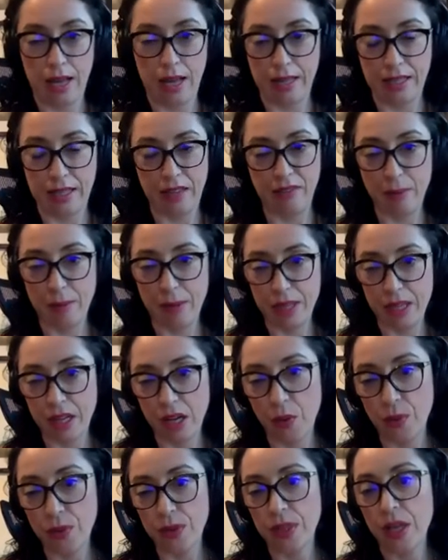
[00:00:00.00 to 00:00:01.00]
as everybody
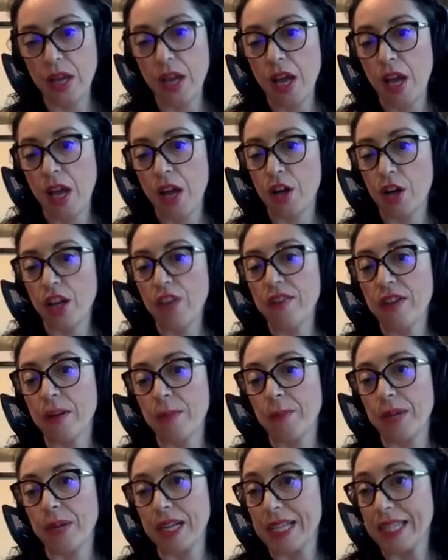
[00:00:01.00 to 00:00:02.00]
knows,
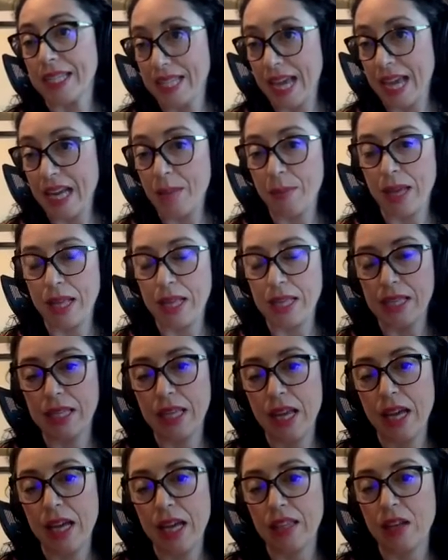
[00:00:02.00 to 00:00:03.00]
river brings sediments.